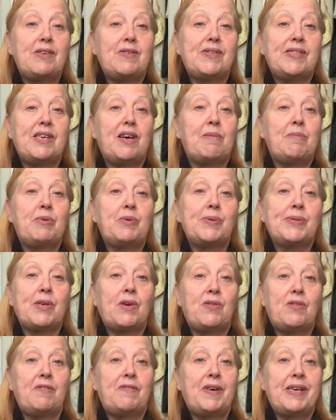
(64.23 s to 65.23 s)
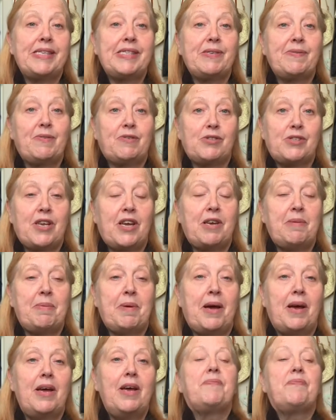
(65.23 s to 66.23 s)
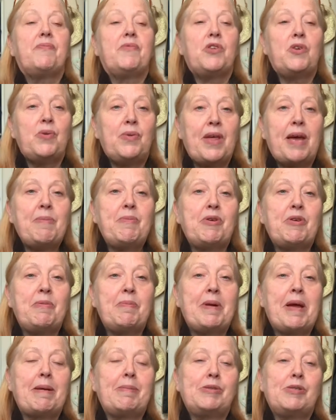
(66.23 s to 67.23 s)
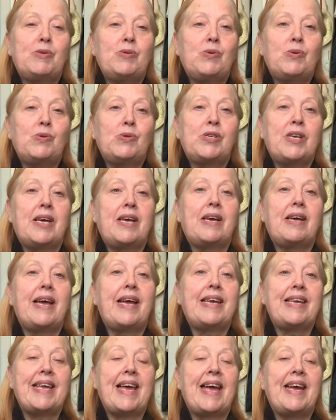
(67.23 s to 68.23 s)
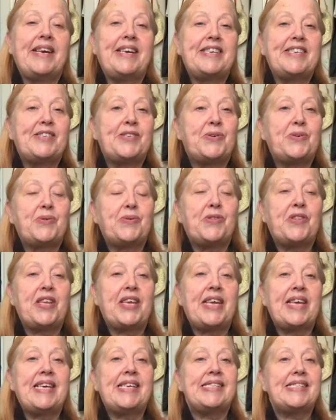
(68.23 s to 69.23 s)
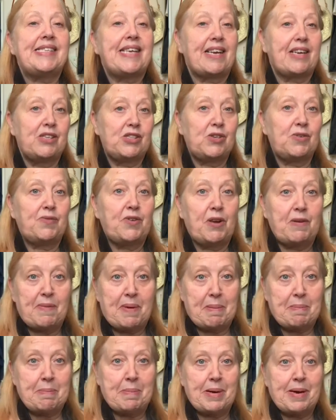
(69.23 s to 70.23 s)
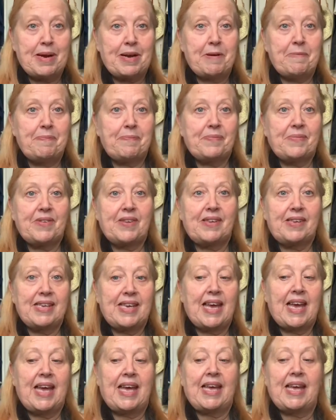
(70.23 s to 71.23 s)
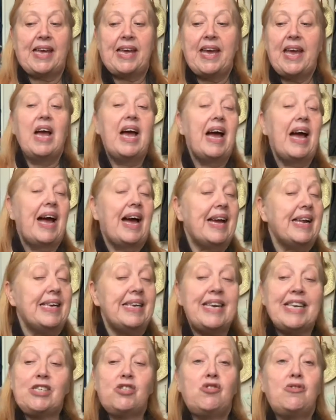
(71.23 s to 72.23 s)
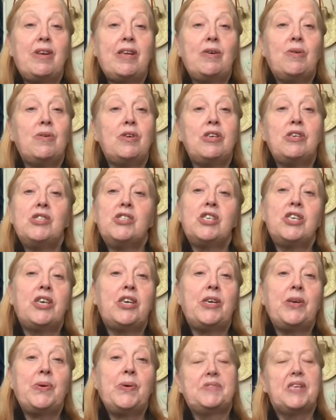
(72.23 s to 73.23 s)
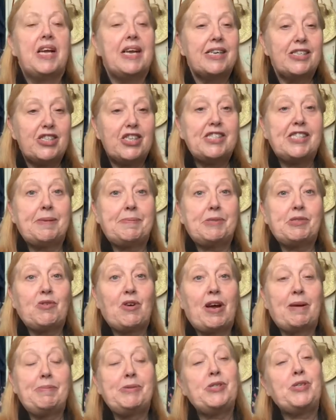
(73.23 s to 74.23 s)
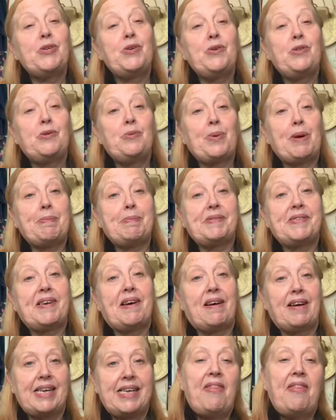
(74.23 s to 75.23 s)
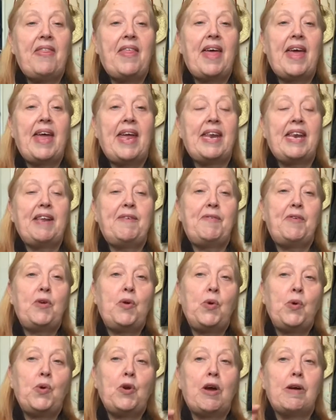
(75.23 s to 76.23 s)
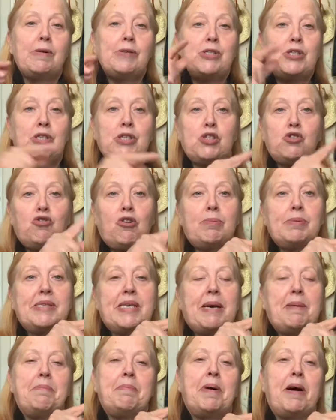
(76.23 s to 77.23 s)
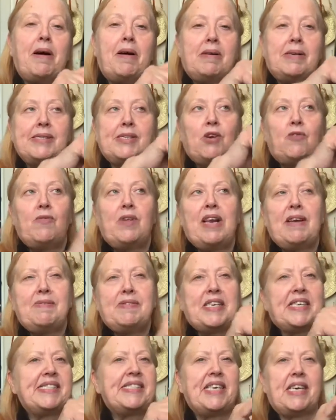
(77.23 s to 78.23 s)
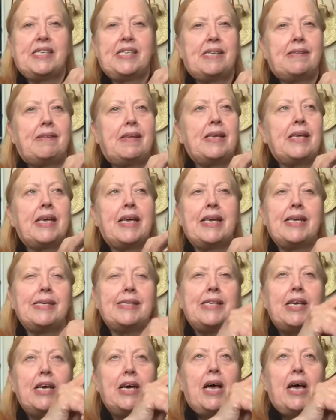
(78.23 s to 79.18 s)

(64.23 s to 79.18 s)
lot of samples on the 1st of October, you then wouldn't be able to order again until the 2nd of November. Okay, literally all you do just subscribe to the website and then if you go to the drop down bars on the left hand side i think it is